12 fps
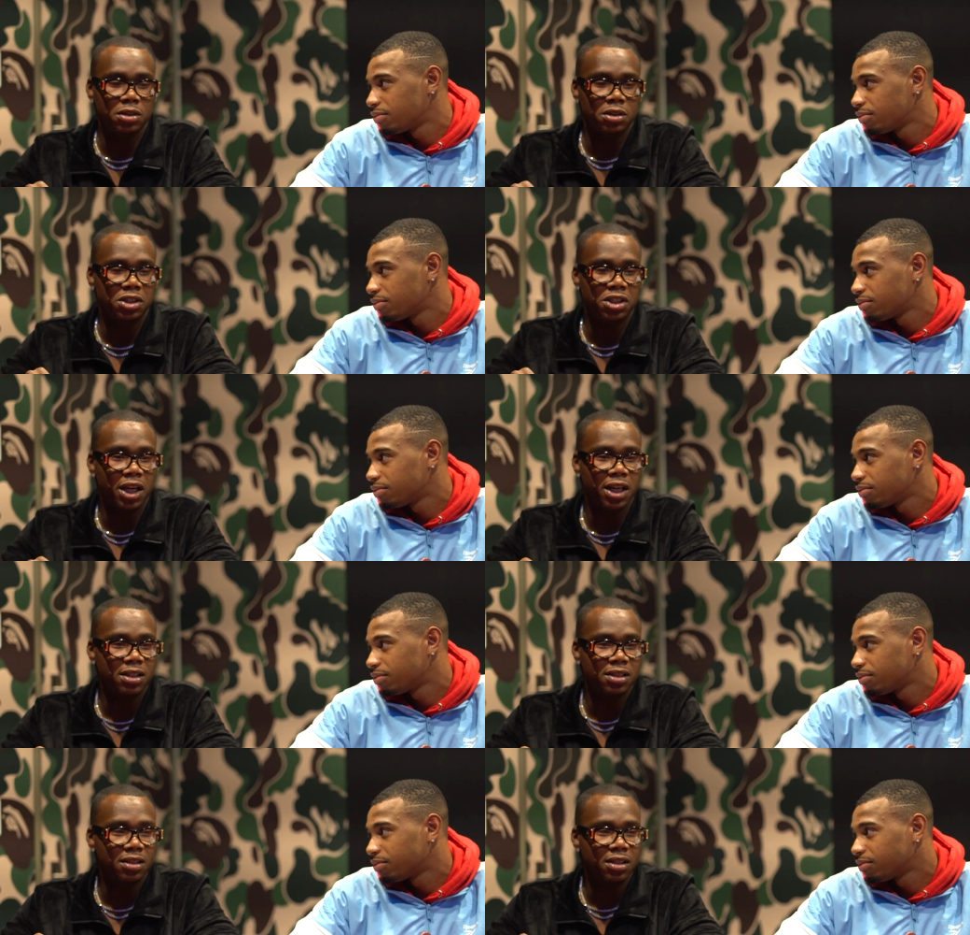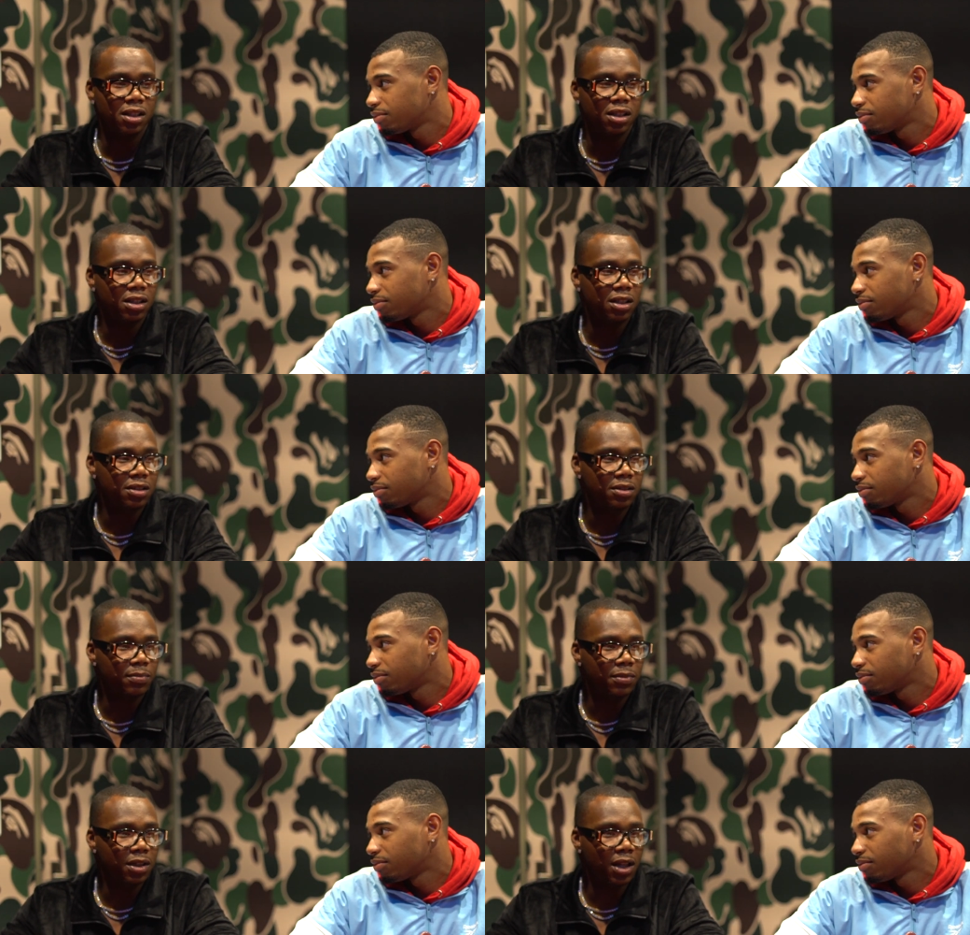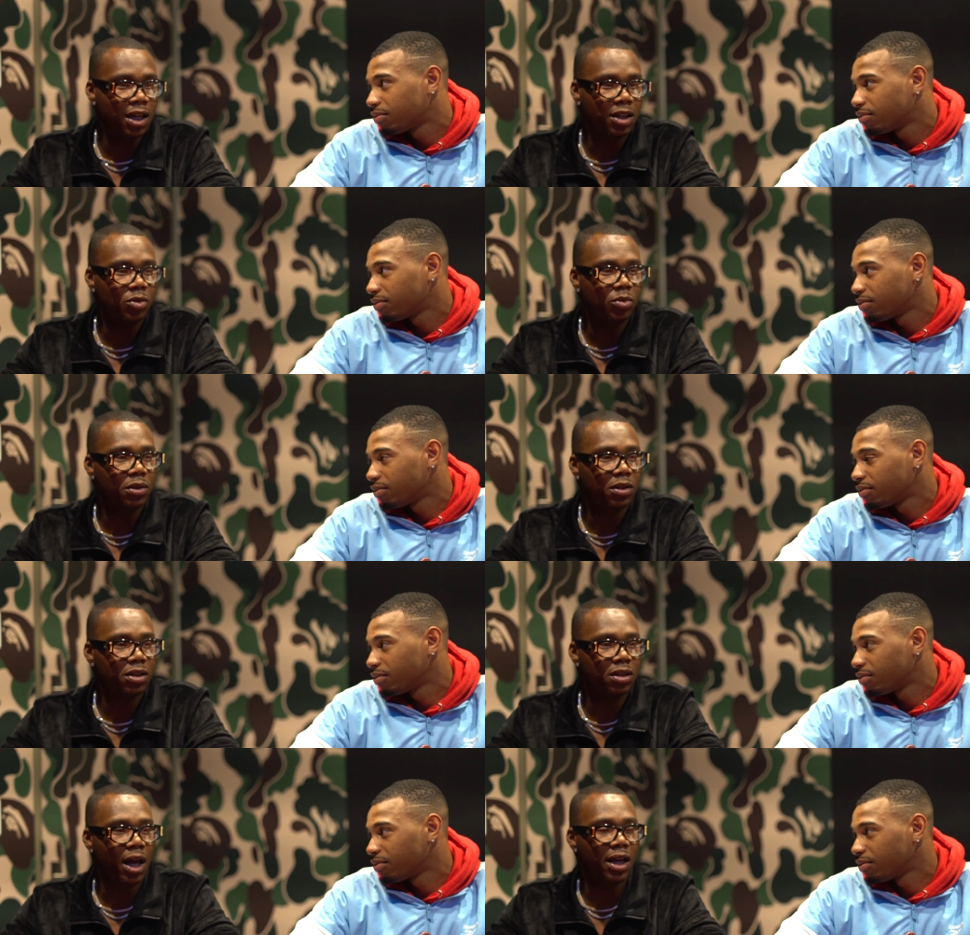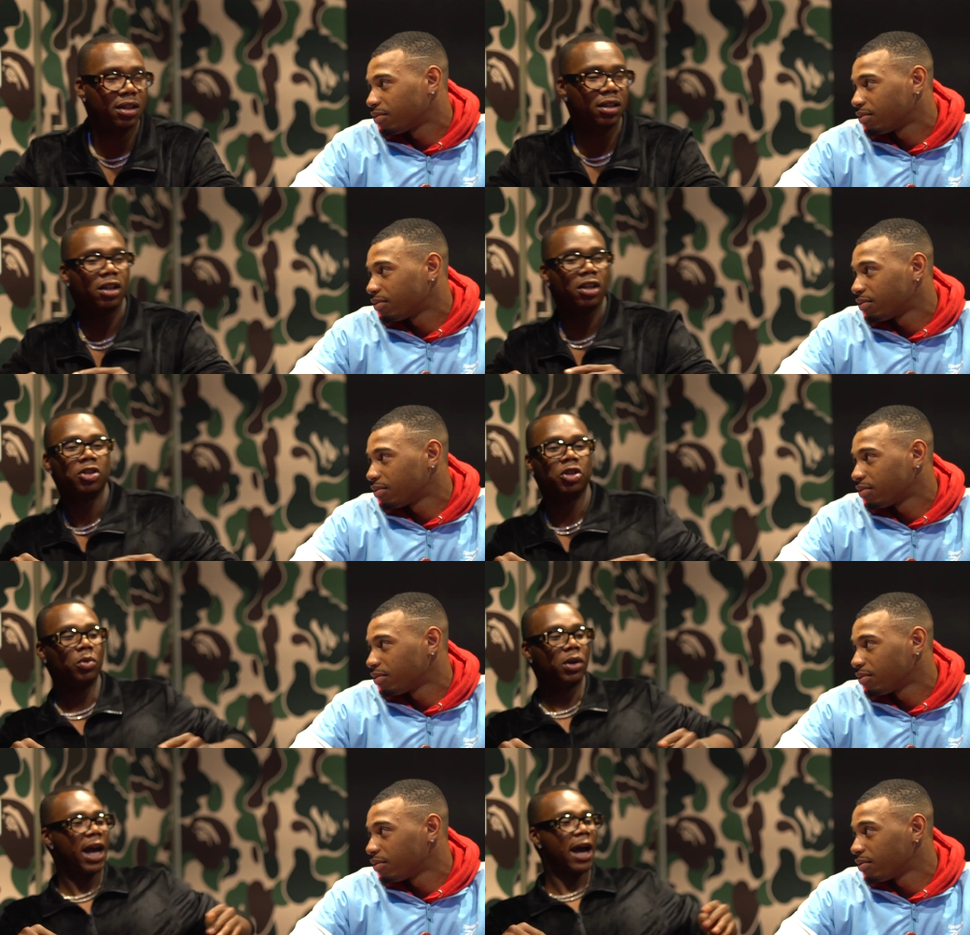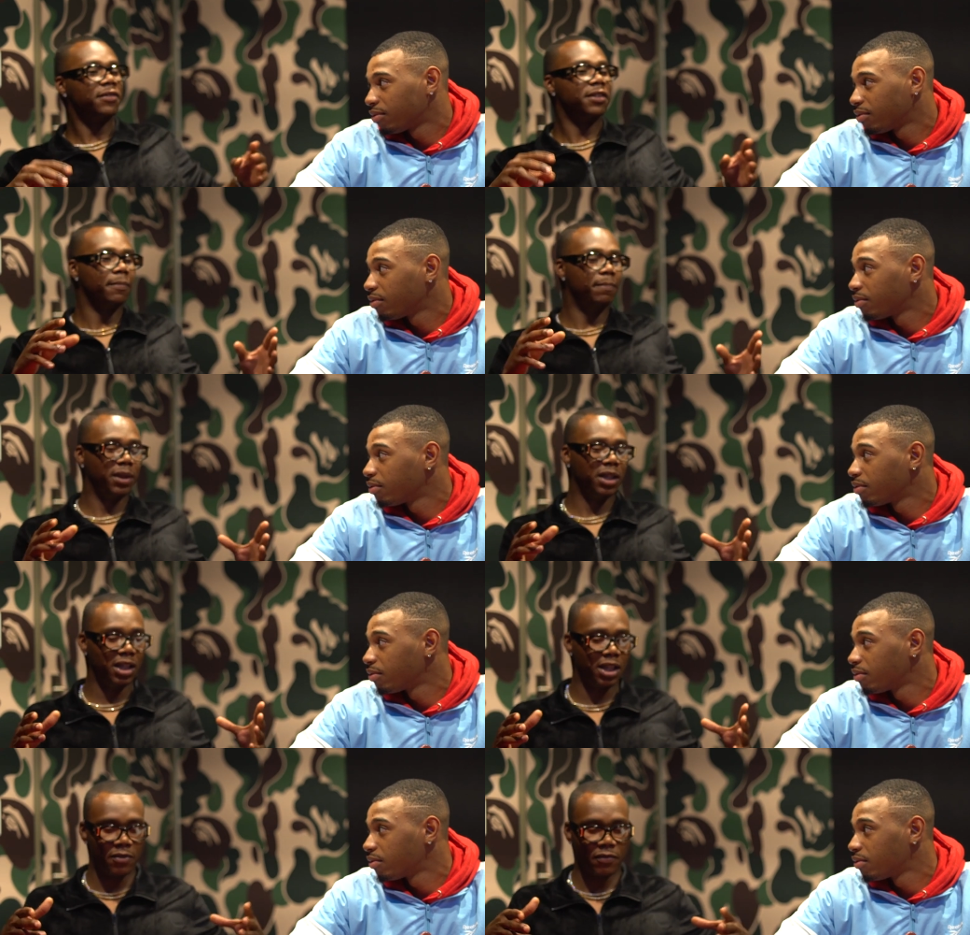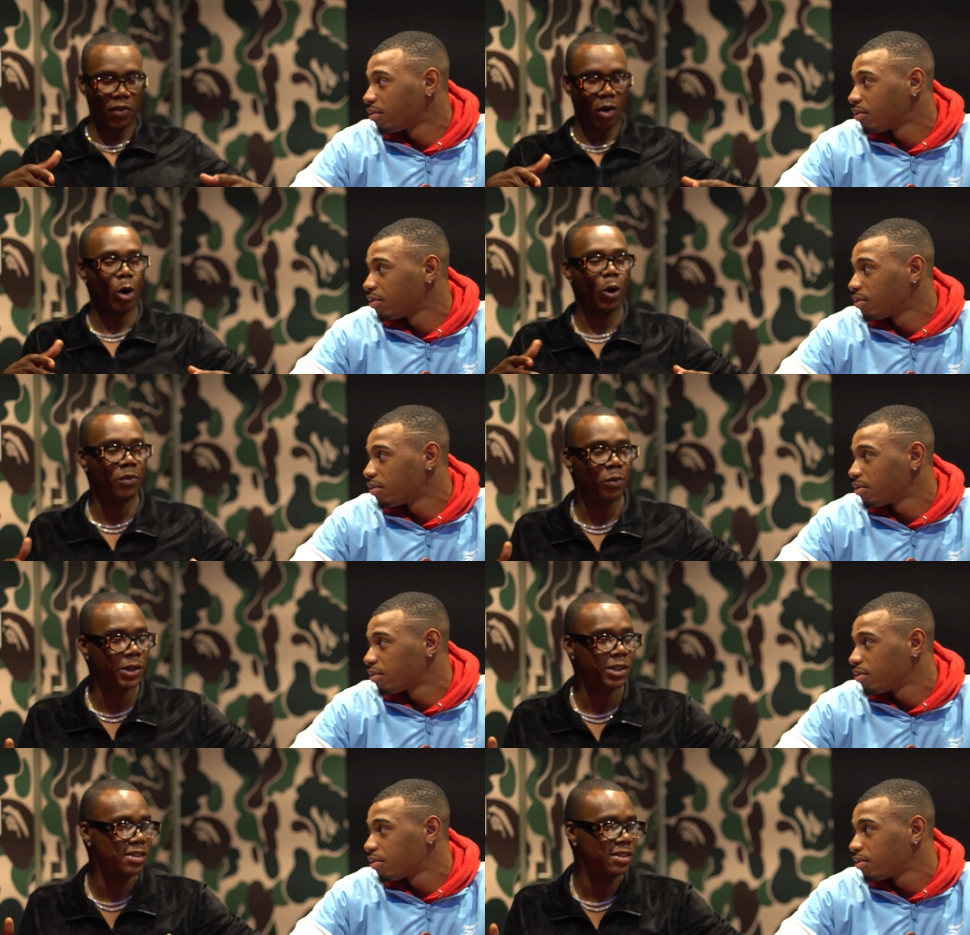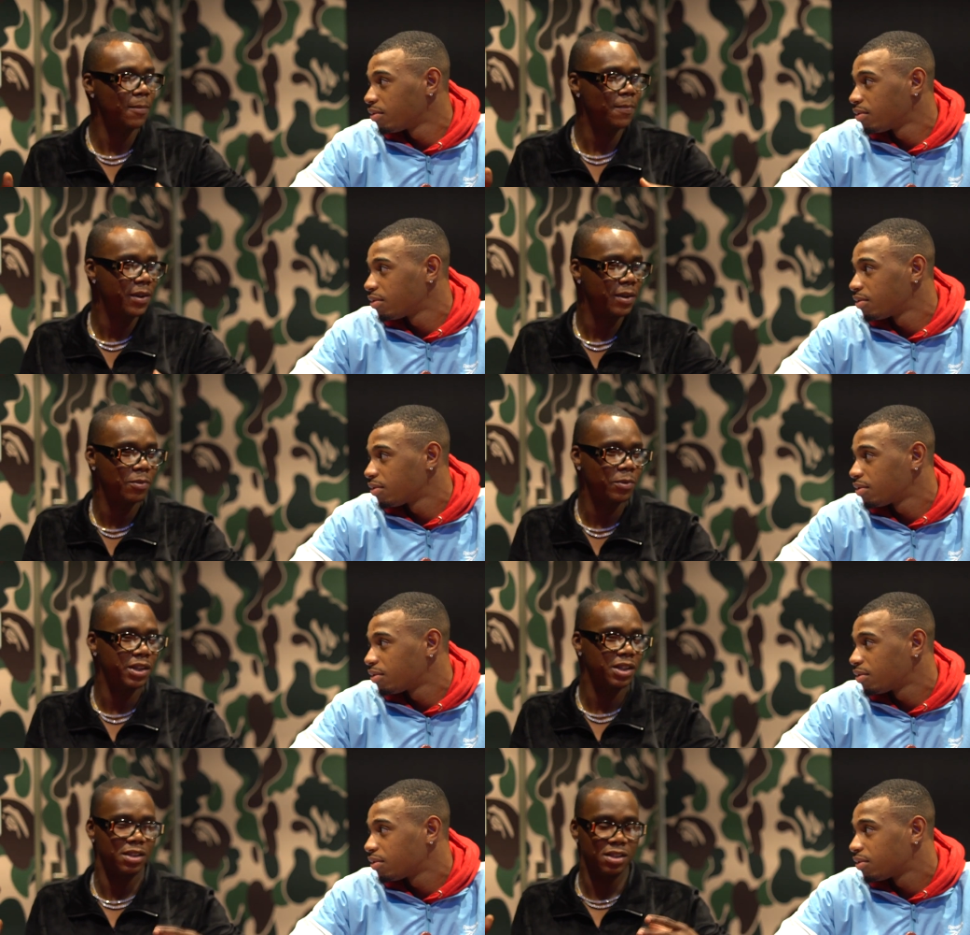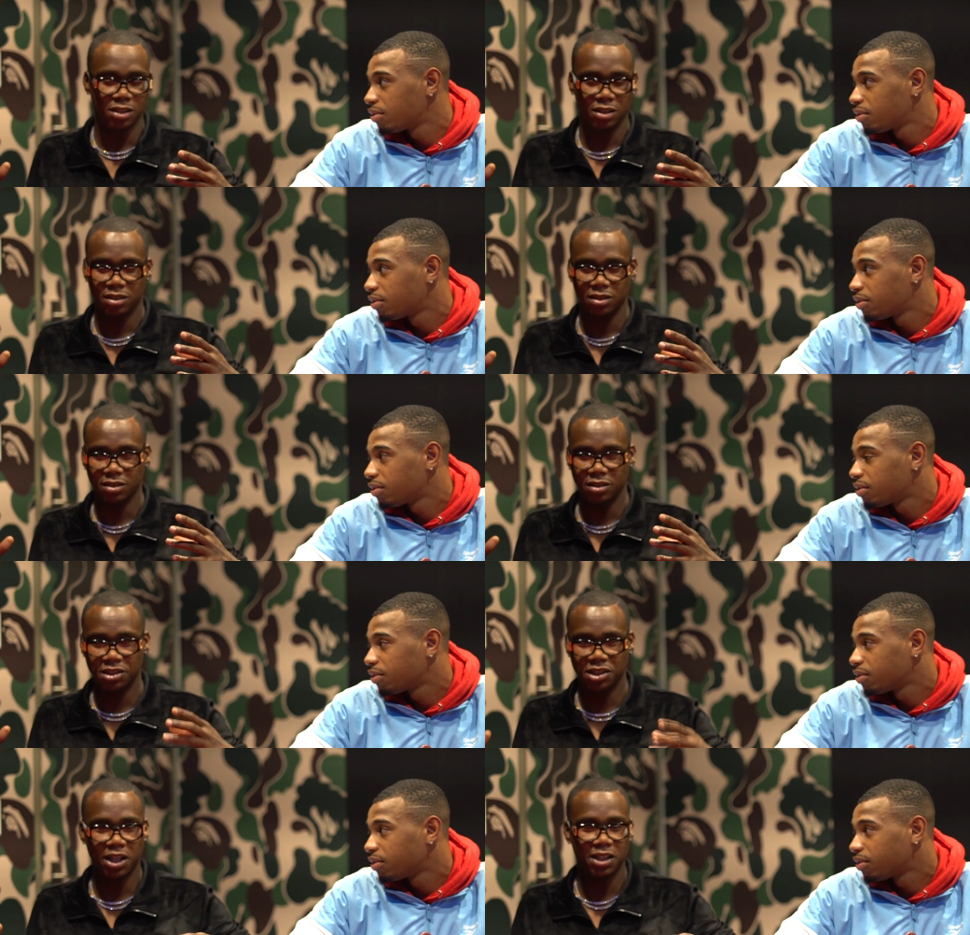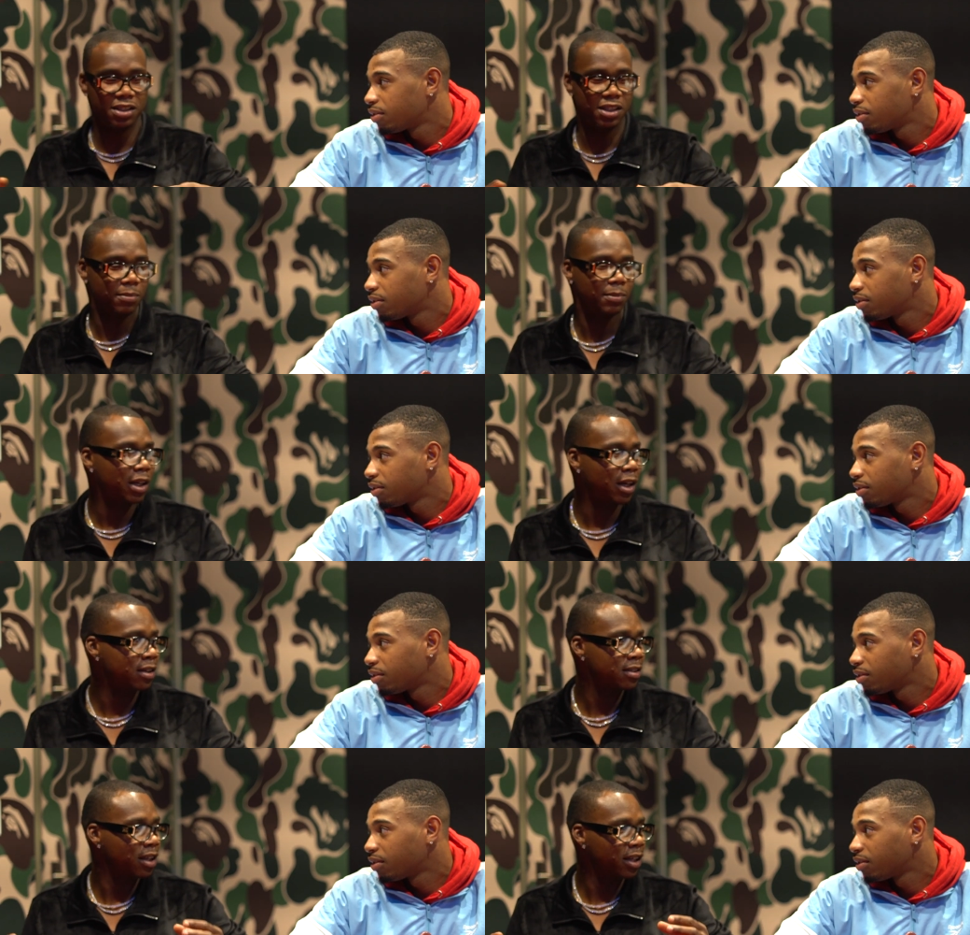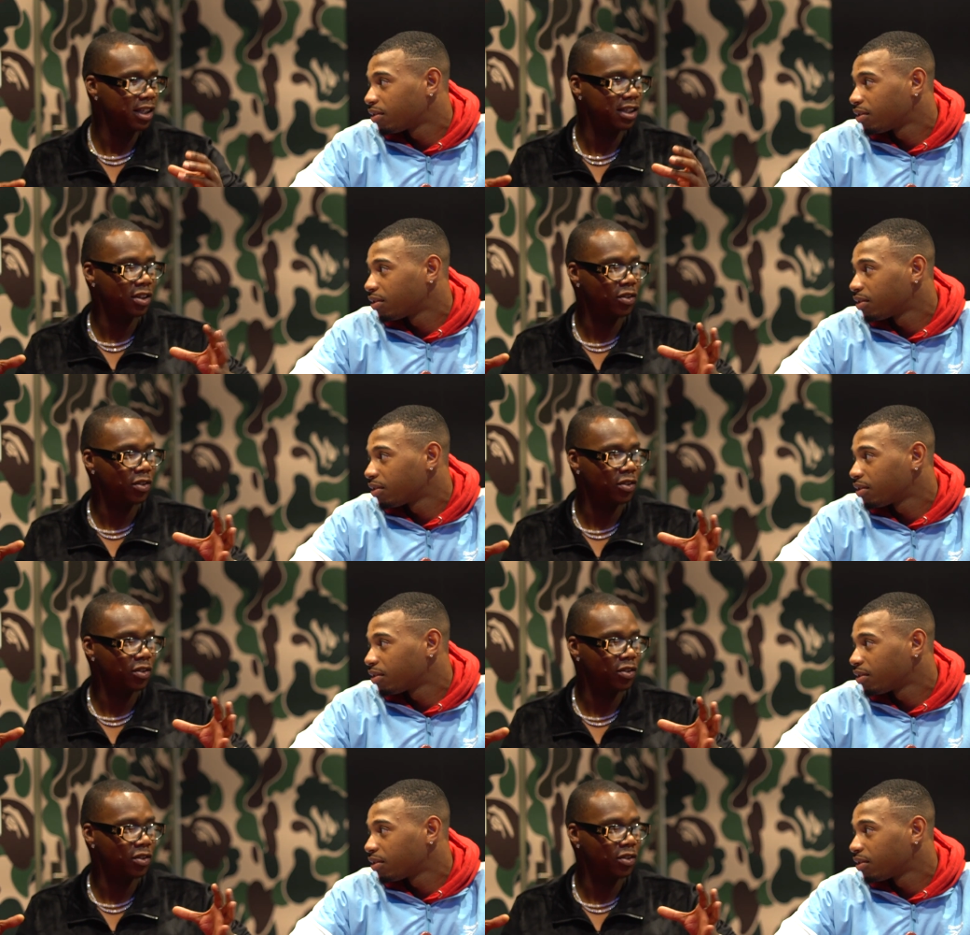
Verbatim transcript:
Speaker 1: Jay Z is like you would like you would have to be involved with something with Jay Z and Beyonce. He's